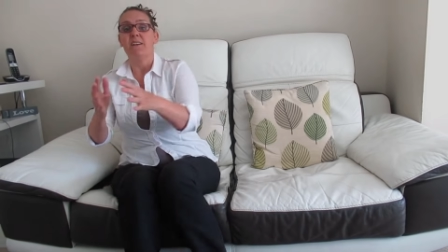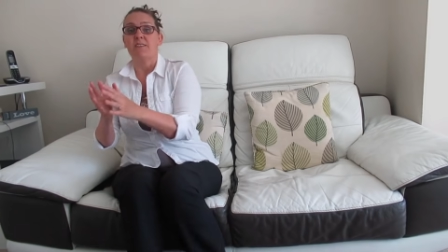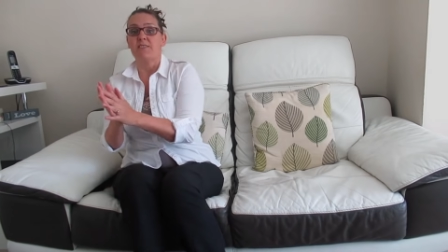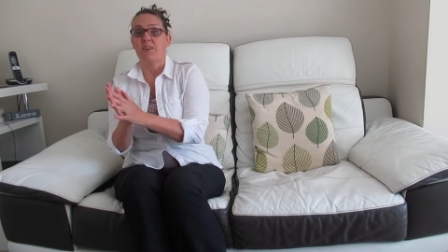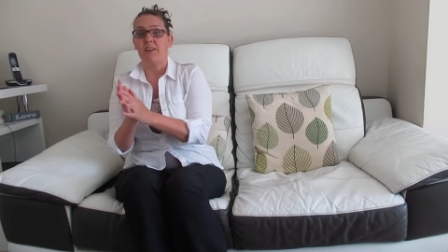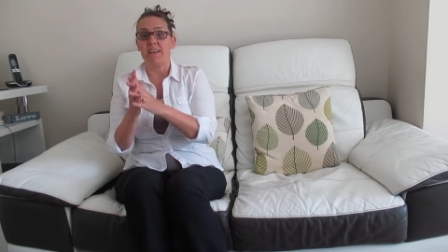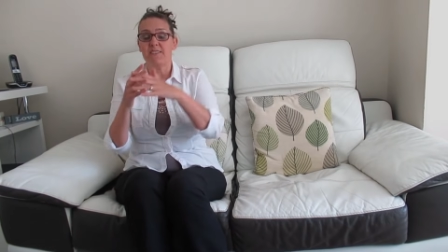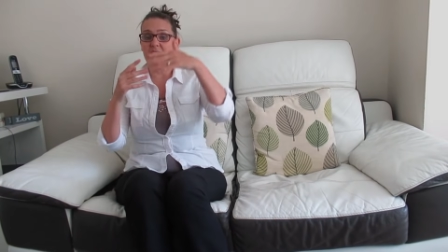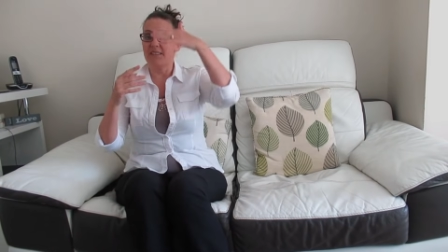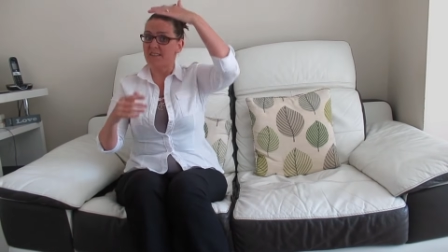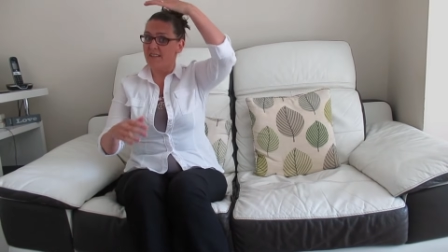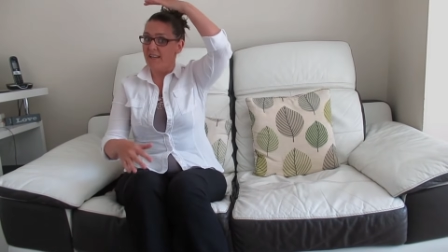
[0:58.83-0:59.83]
So as you
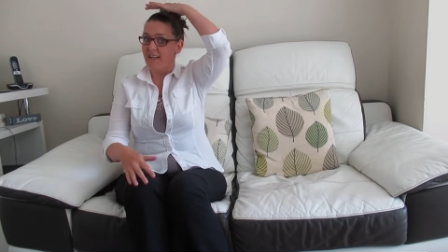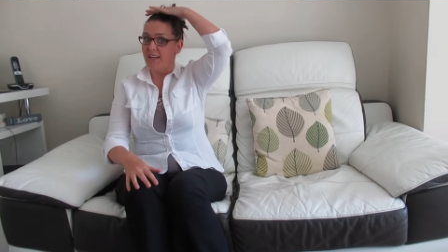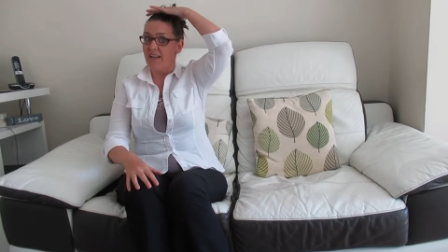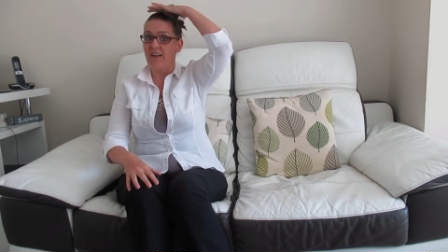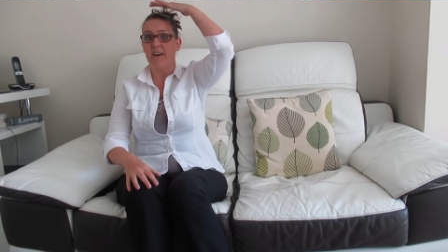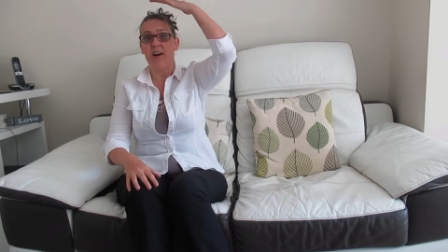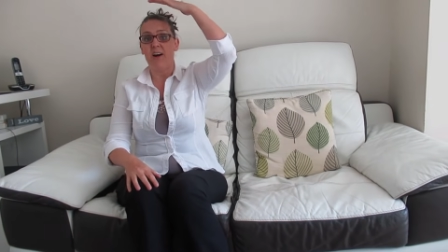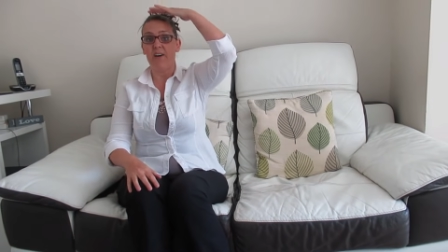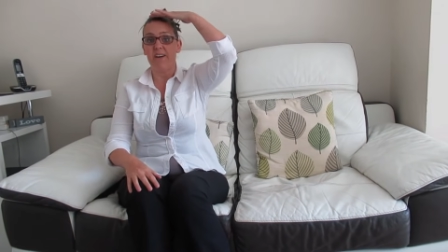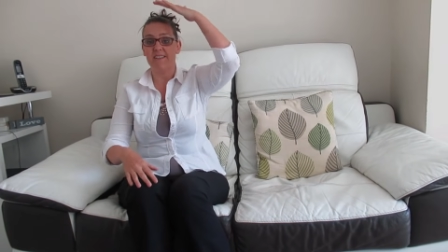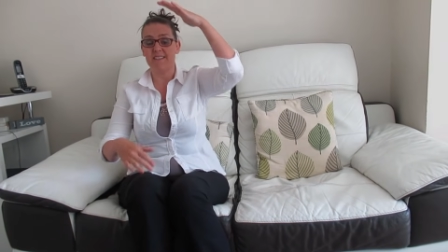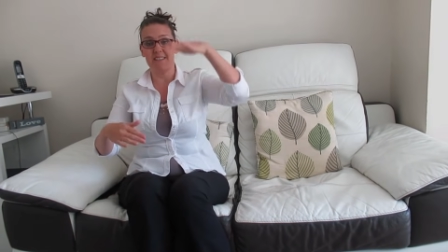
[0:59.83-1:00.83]
can see,
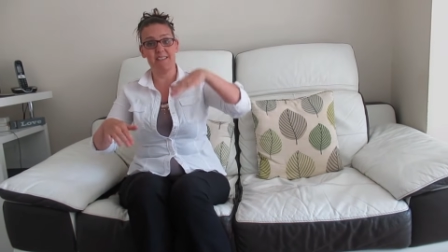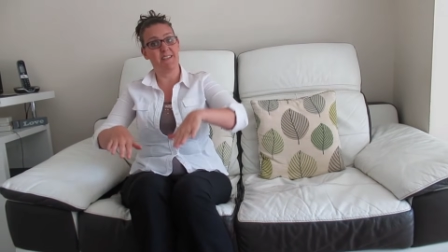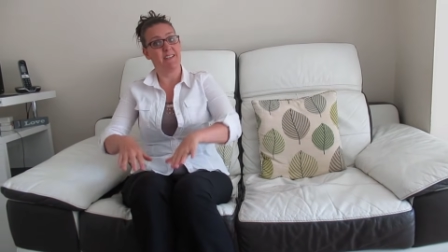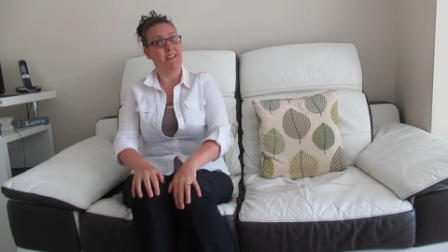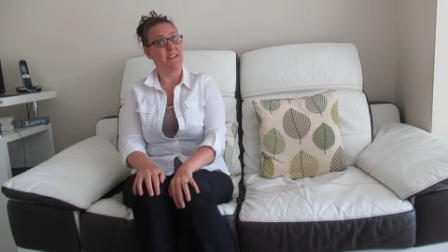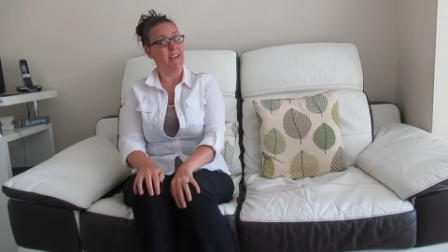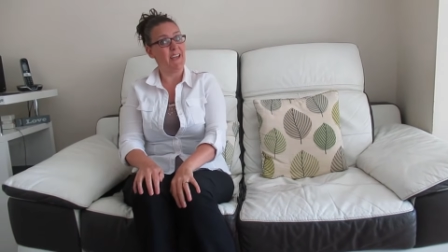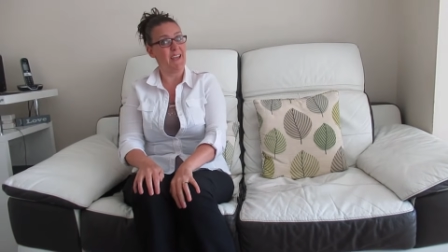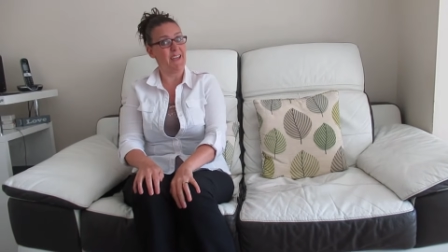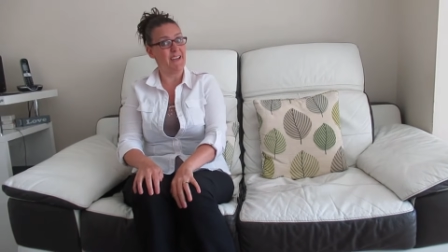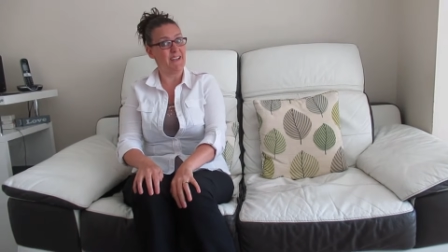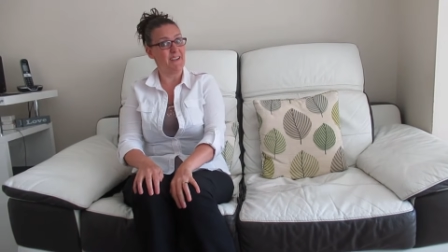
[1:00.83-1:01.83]
I sit
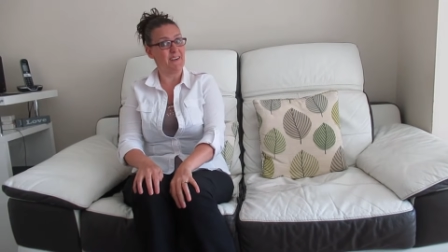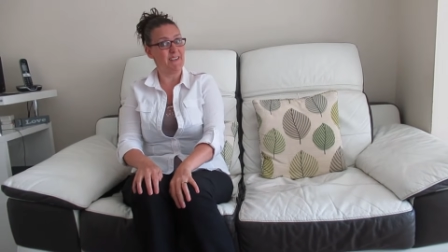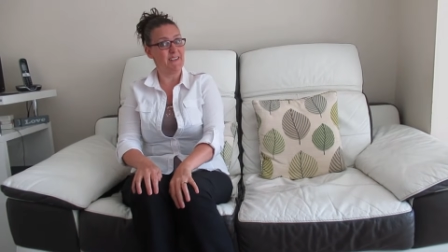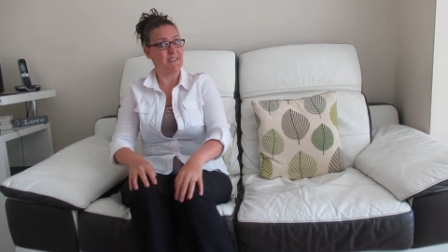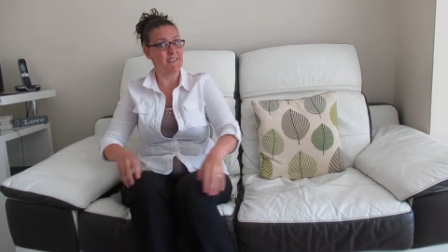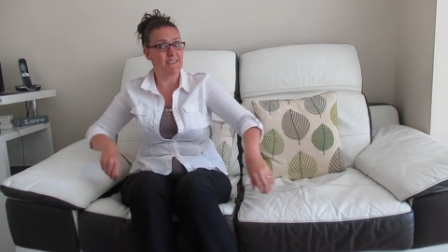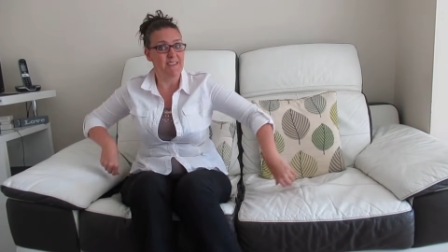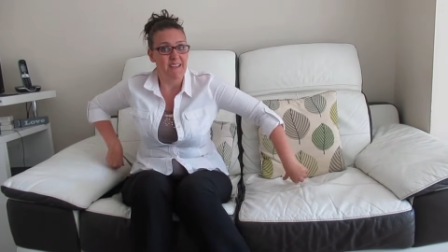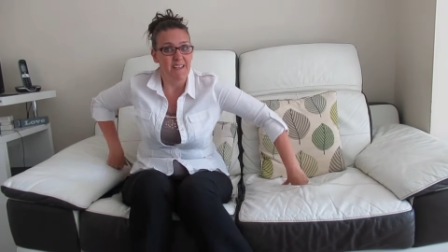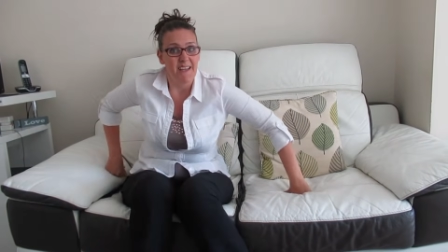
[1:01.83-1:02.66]
here like this.